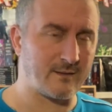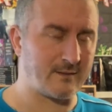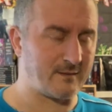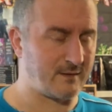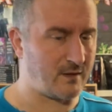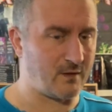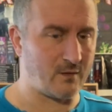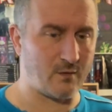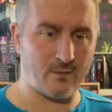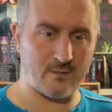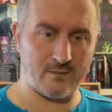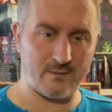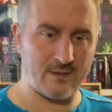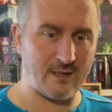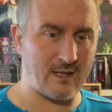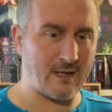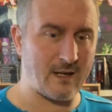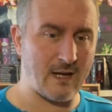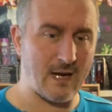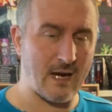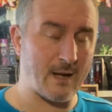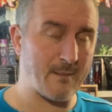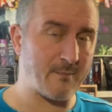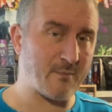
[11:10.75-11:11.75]
You know,
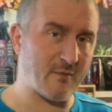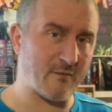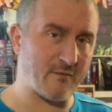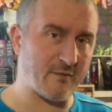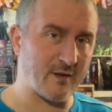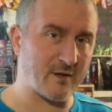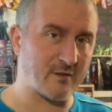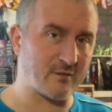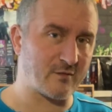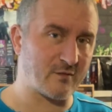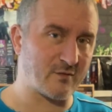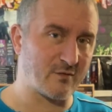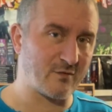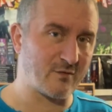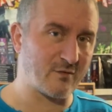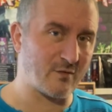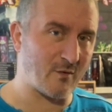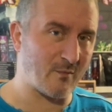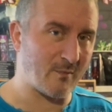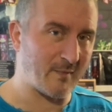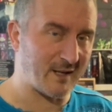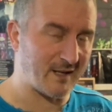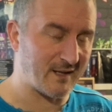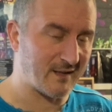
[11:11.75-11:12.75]
I preferred
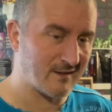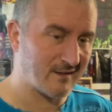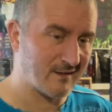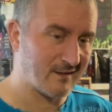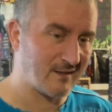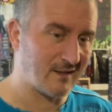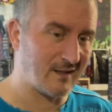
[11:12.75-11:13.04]
Tommy